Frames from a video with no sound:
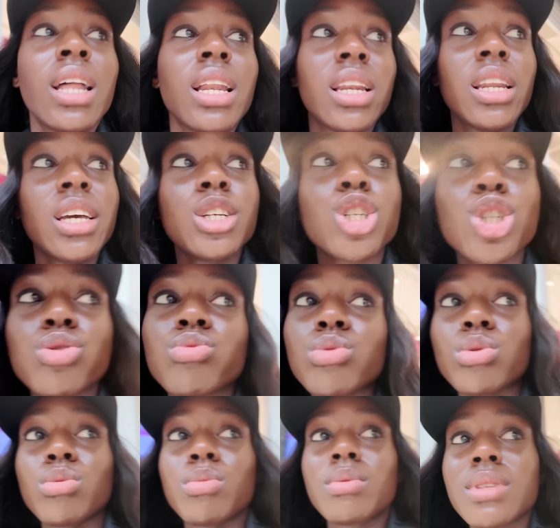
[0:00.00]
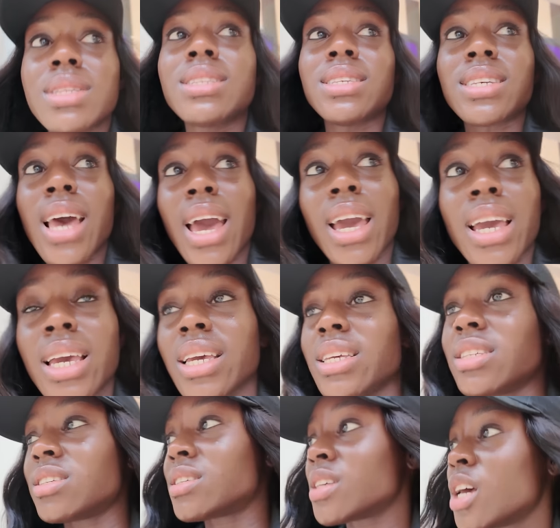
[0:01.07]
literal
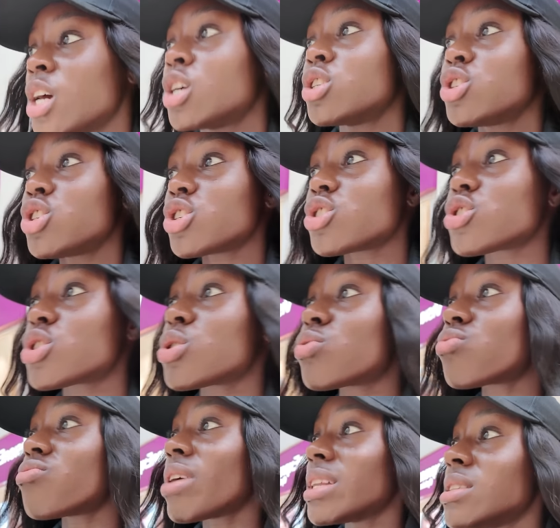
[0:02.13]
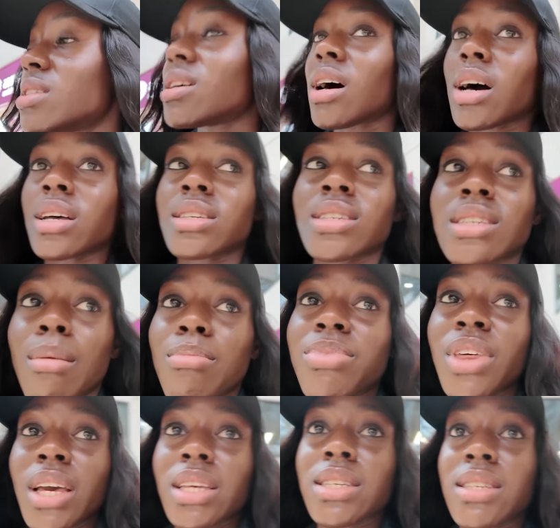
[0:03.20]
days just to render
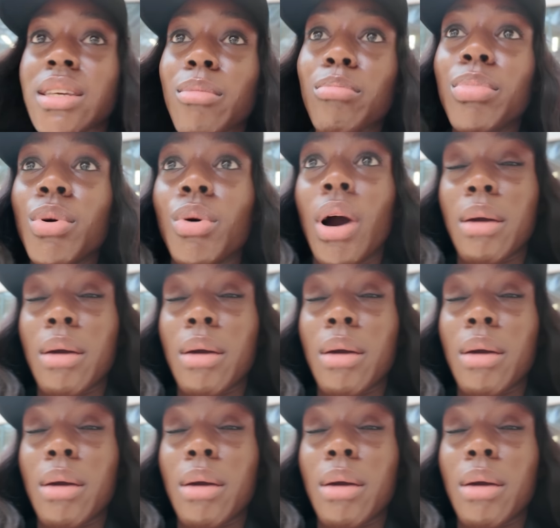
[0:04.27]
something simple.